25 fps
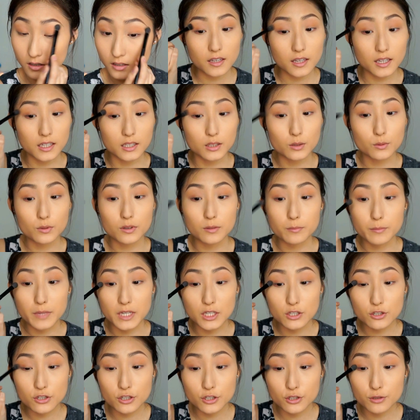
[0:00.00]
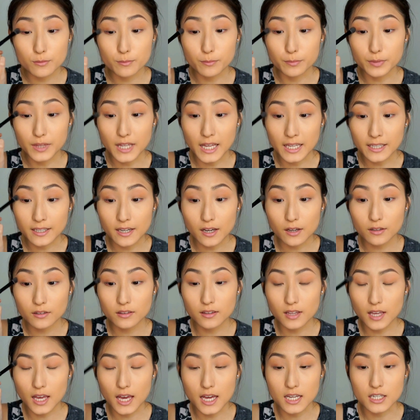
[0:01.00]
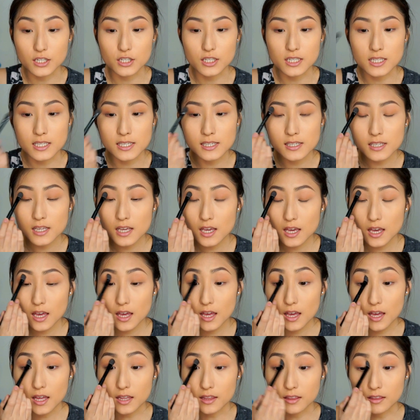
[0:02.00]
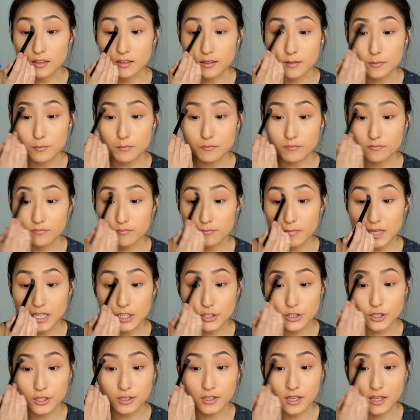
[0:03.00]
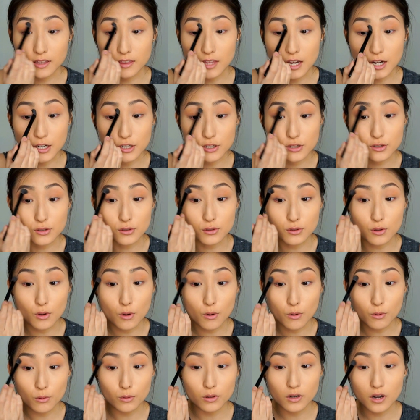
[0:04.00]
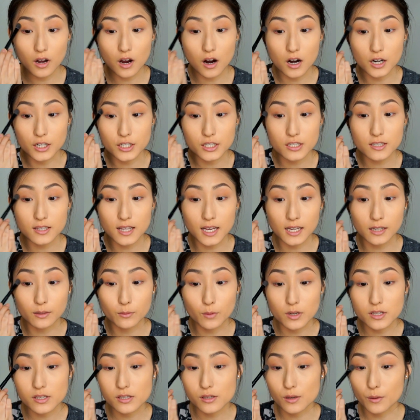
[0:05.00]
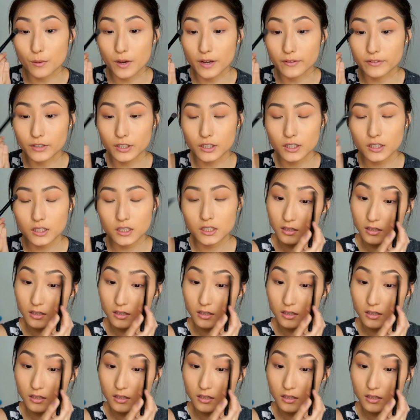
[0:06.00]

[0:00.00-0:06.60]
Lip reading: And you want to make sure to blend out the edges and make sure that there's no harsh line whatsoever.